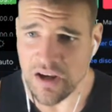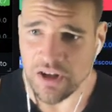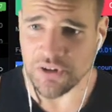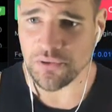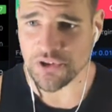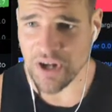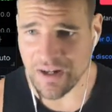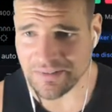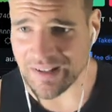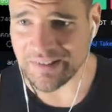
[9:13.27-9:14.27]
Huge shout
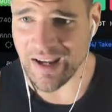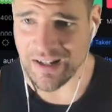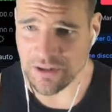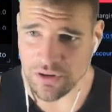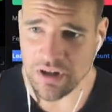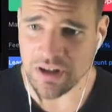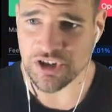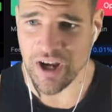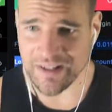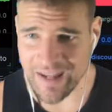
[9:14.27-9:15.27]
out to Daniel
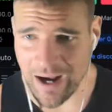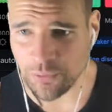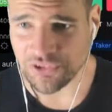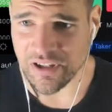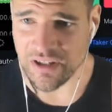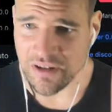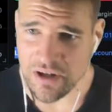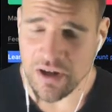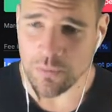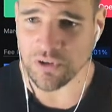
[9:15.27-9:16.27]
Jankowski.
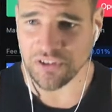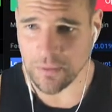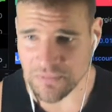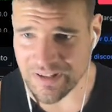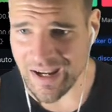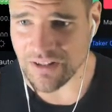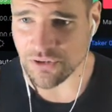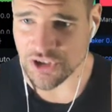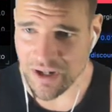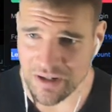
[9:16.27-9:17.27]
What's up,
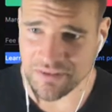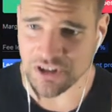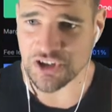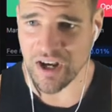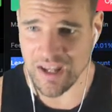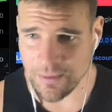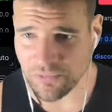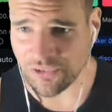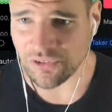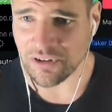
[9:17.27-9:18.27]
Daniel? Shout out to
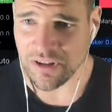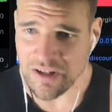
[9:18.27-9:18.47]
James.